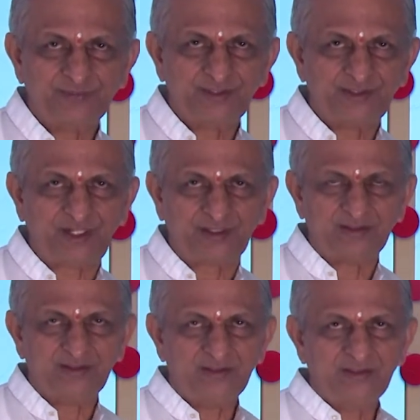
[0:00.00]
is it not?
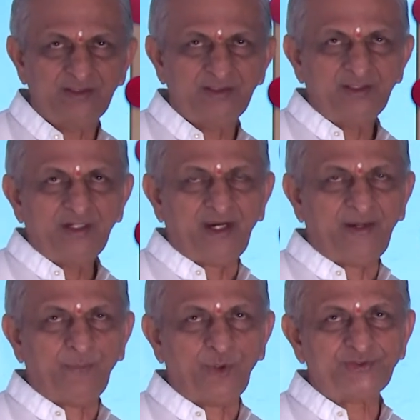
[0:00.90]

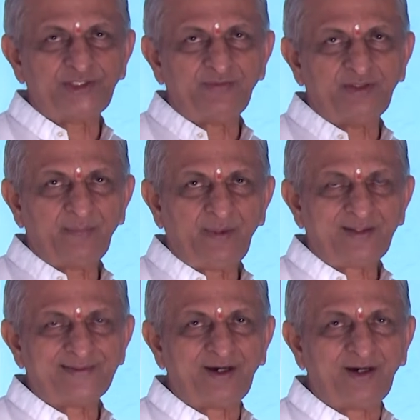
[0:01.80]
And most of them are
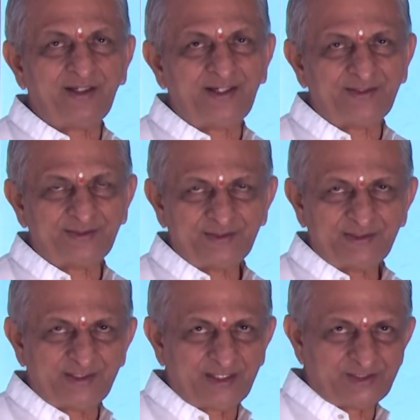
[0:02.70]
solids
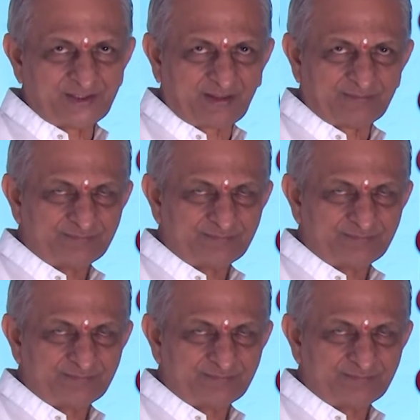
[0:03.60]
in nature.